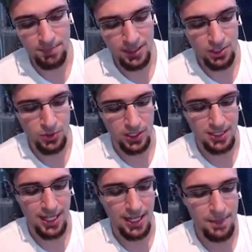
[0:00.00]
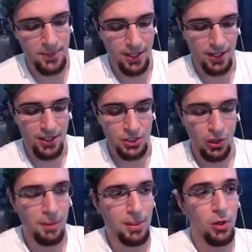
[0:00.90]
because we're going to die.
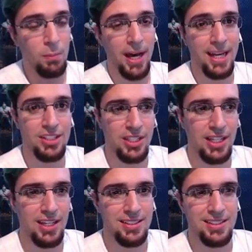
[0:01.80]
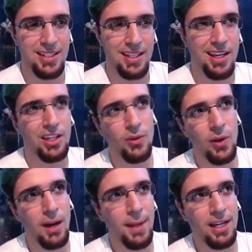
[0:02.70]
So I'm going to go back into that. You know
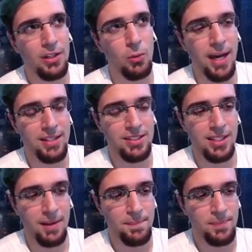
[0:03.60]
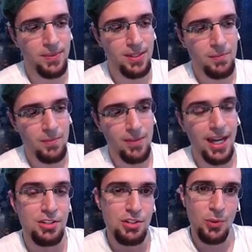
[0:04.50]
what? I'm not going to go back into that.
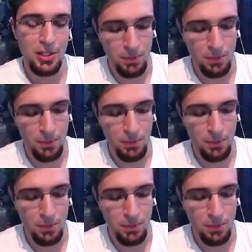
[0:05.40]
I do want to go